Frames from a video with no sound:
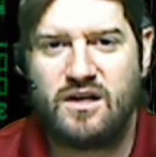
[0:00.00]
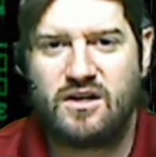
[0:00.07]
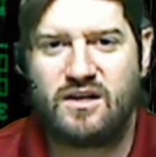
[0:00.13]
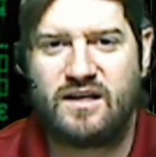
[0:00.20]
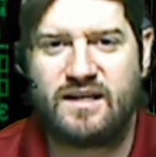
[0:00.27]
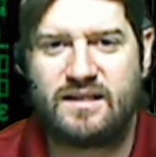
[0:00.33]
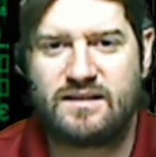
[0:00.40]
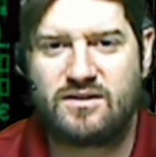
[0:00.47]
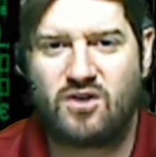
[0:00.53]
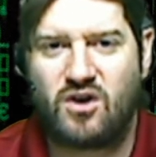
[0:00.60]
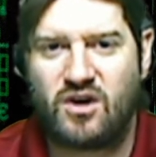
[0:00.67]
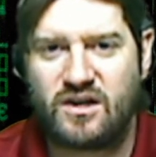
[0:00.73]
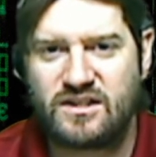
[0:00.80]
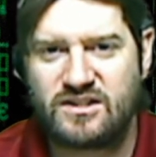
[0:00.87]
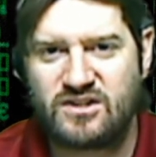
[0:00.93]
It's
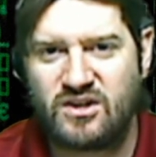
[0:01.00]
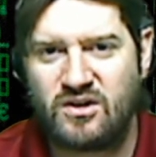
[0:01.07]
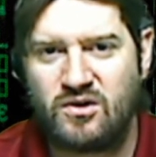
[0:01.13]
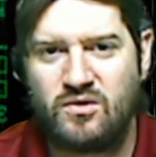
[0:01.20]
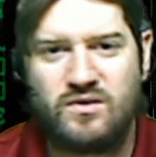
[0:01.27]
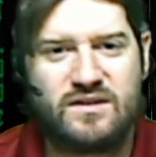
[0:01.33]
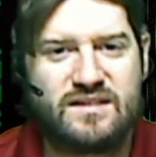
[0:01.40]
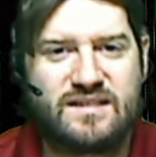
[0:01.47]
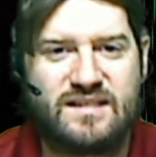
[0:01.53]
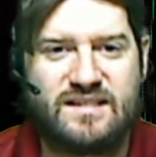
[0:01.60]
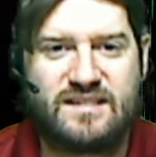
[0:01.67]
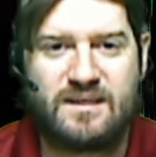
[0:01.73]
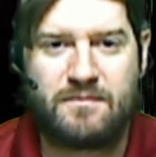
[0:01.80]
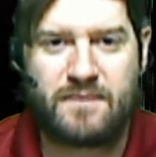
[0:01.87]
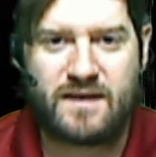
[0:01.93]
also C
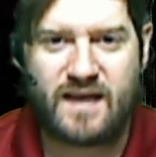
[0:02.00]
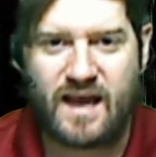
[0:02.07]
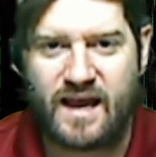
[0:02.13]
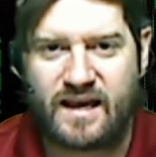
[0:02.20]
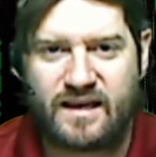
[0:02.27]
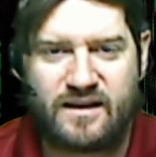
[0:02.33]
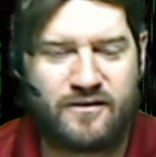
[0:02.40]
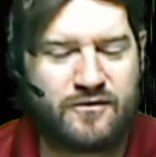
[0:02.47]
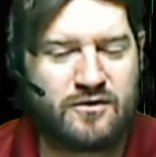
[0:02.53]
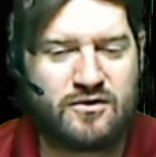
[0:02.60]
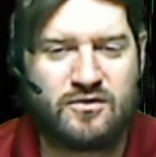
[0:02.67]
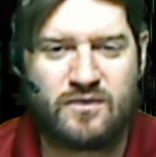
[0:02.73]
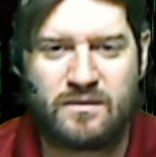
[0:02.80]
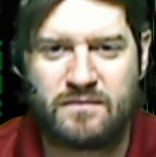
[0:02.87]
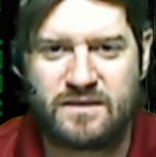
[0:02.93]
C P A if you're
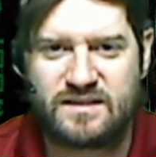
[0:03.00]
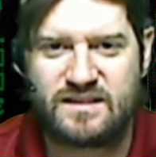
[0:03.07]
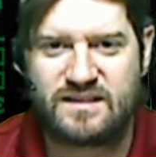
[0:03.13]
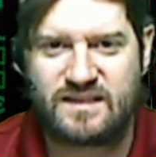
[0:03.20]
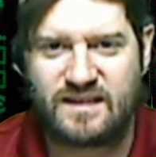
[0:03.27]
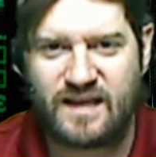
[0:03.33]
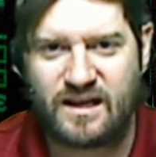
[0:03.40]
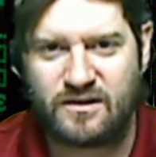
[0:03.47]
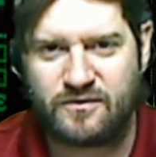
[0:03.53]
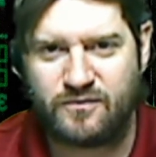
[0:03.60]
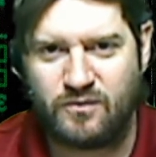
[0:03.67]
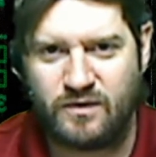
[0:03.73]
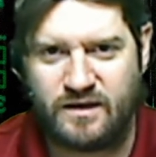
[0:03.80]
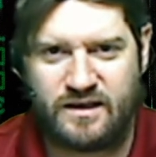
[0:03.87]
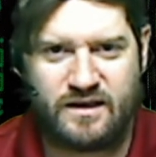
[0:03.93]
doing business in
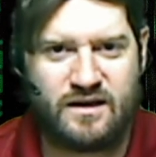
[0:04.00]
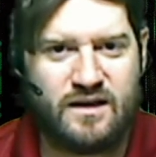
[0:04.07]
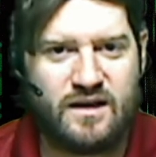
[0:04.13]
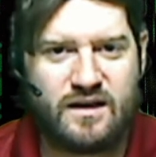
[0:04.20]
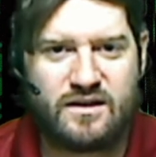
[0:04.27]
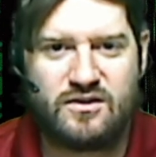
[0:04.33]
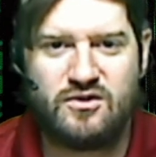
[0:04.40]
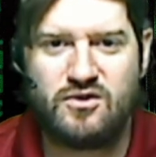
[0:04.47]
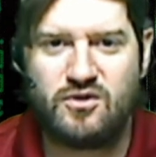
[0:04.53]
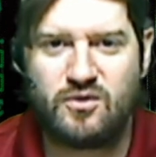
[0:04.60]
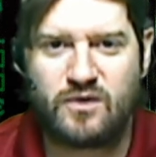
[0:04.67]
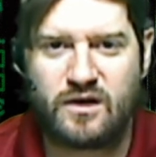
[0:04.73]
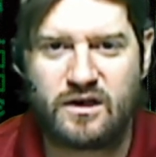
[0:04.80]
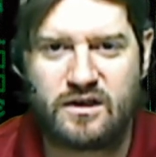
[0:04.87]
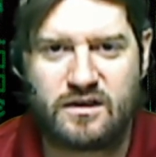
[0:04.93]
California, New
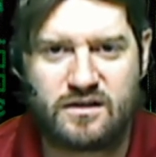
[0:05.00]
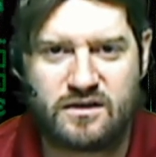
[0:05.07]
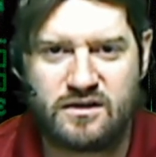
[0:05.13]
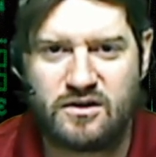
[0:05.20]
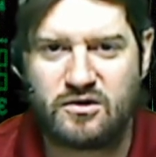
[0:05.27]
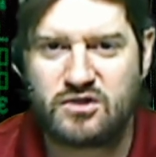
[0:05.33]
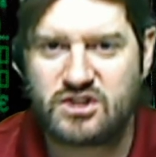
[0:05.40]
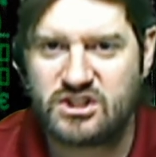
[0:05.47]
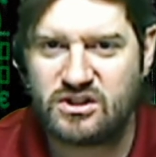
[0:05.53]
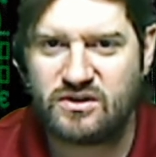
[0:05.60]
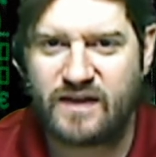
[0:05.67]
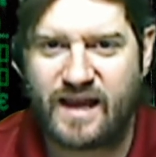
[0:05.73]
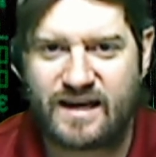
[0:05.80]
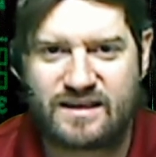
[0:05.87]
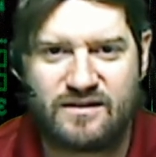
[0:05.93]
York, you know, SHIELD
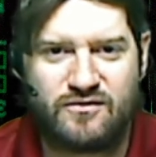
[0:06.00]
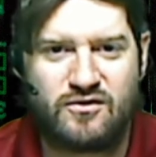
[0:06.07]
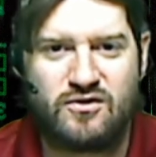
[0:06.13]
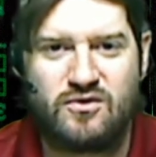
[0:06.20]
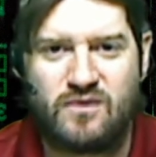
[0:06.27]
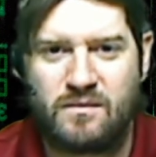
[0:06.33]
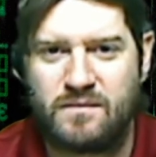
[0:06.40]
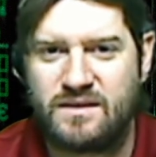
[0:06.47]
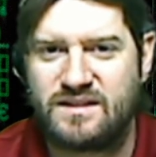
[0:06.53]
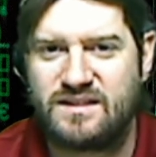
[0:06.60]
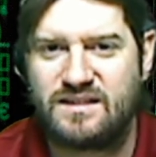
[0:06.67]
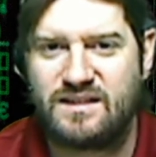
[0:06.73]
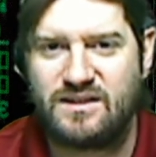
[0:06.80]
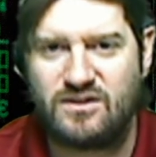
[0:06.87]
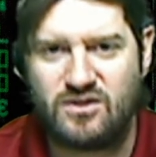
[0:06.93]
Act if you're doing business
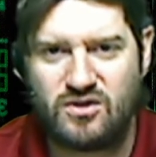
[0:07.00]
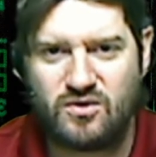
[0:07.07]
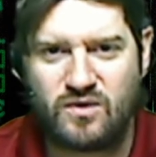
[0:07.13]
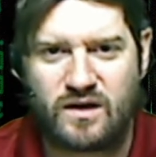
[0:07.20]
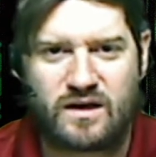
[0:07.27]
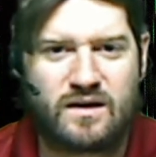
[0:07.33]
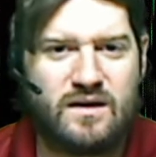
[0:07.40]
in New York,